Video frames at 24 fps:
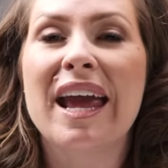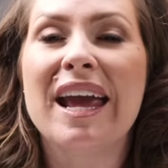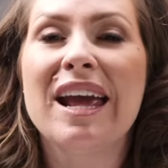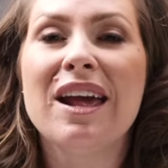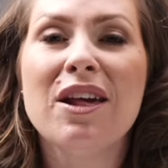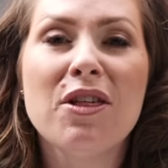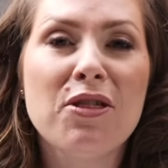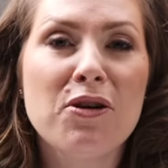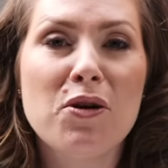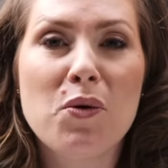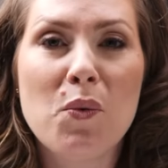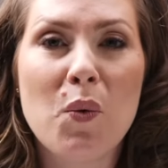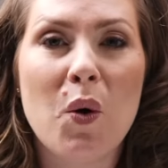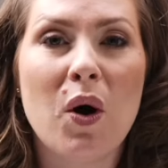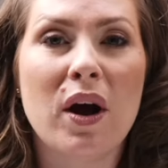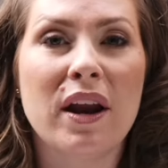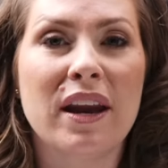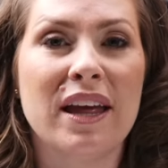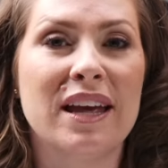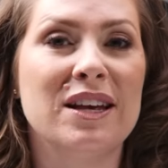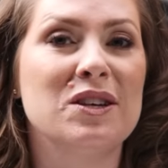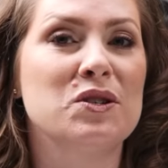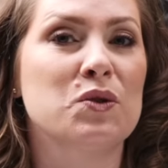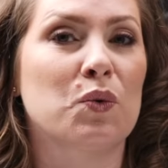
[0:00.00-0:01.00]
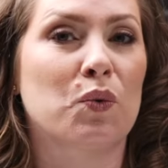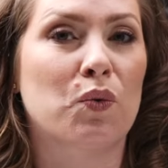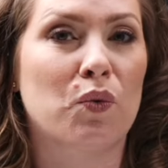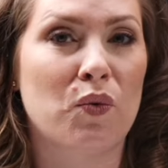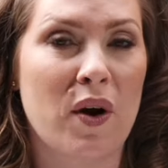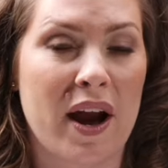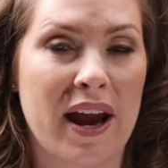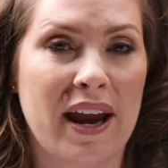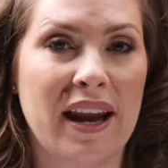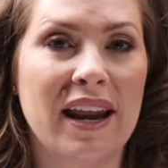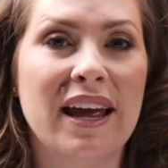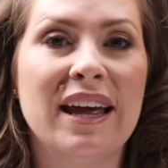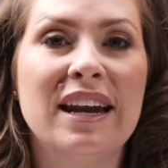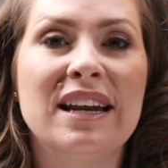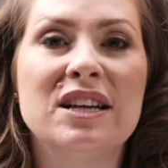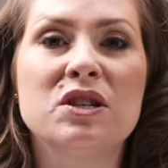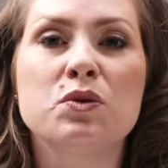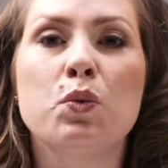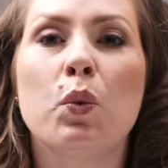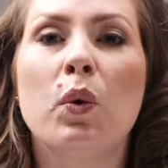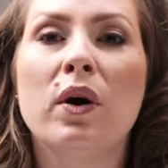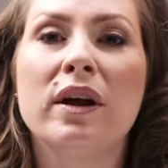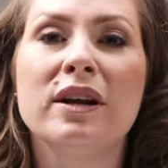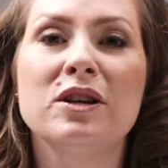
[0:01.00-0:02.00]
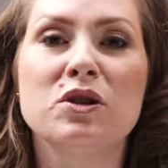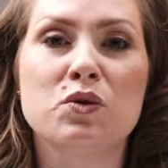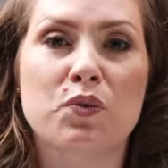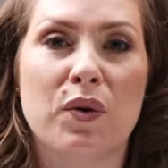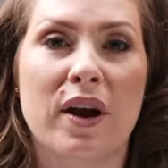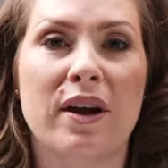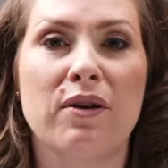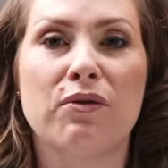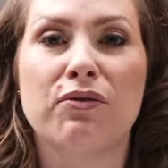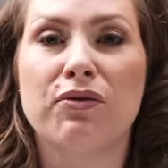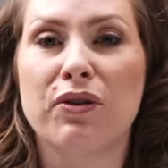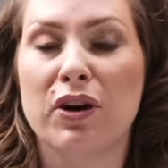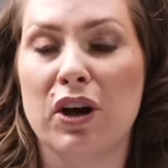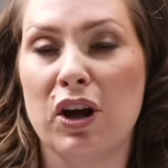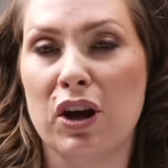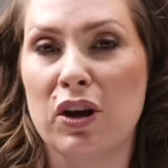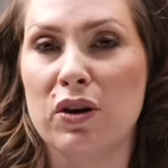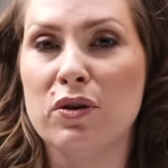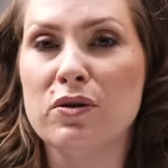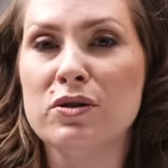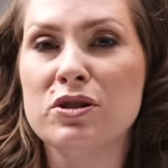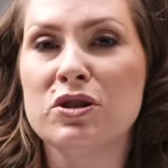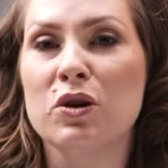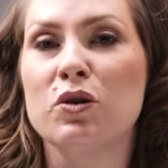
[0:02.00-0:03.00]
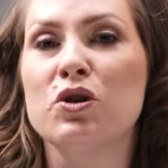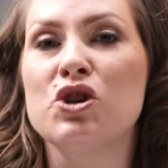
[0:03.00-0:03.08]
Either one is right. It is what is right for you. So